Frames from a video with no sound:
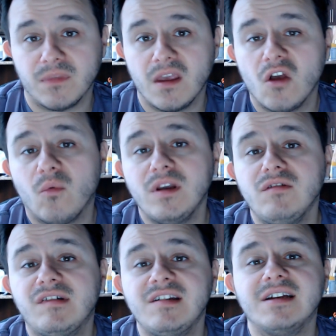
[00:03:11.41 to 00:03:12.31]
when you
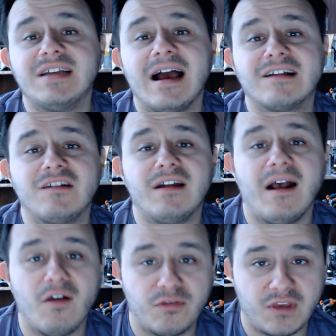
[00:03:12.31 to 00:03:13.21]
see attacks on
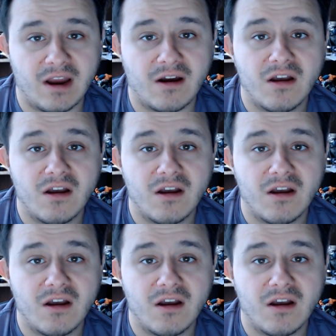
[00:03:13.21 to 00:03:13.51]
healthcare,